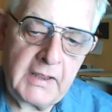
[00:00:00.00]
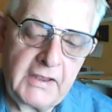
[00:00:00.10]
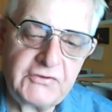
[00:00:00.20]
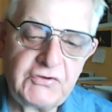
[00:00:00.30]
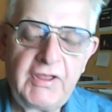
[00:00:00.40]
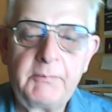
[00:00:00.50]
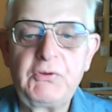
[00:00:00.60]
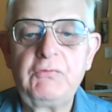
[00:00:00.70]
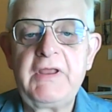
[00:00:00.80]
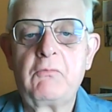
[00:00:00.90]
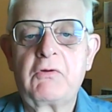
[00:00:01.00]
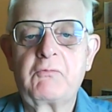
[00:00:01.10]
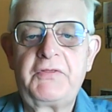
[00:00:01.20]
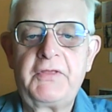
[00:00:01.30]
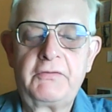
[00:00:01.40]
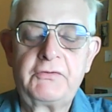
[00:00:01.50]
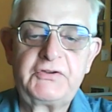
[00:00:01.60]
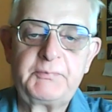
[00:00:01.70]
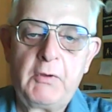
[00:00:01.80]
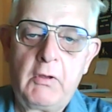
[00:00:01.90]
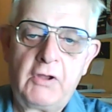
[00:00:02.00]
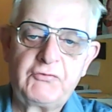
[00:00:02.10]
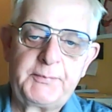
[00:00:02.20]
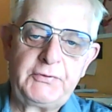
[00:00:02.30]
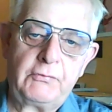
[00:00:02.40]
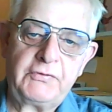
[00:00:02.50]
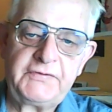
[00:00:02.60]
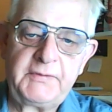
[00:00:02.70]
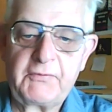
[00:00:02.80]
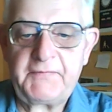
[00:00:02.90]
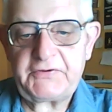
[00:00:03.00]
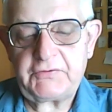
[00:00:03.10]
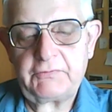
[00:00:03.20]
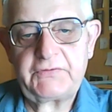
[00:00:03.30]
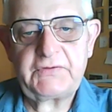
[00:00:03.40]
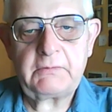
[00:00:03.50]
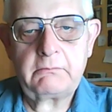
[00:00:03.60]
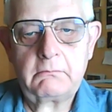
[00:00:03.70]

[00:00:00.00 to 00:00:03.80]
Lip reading: and she'll help you network with other small entrepreneurs and professionals.